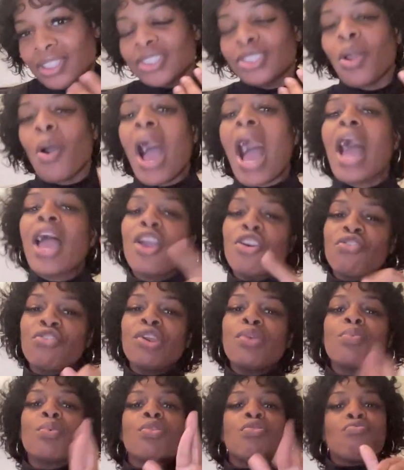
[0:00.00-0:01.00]
So I
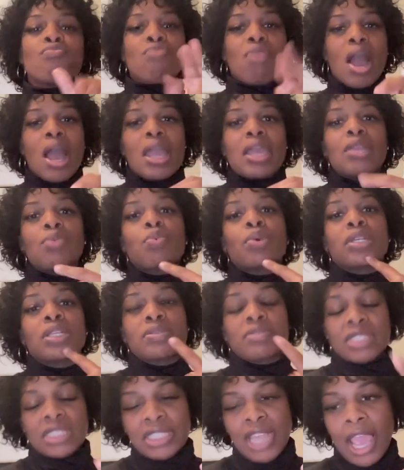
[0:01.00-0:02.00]
agree with Ryan what
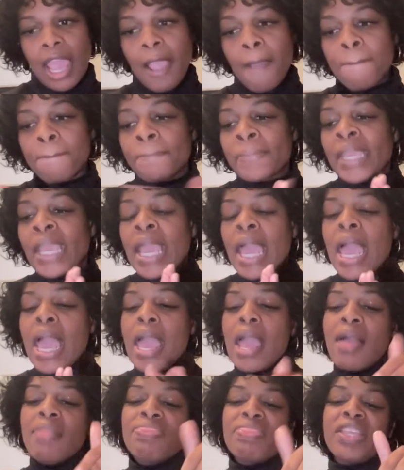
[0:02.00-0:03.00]
they saying.
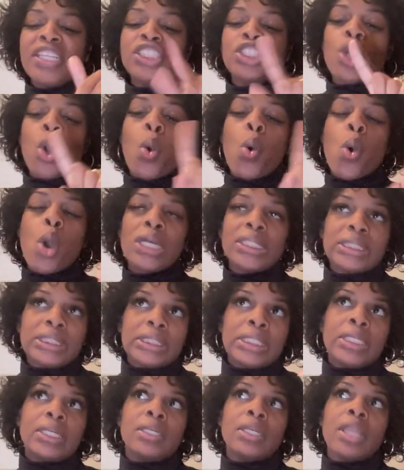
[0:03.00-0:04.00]
And this question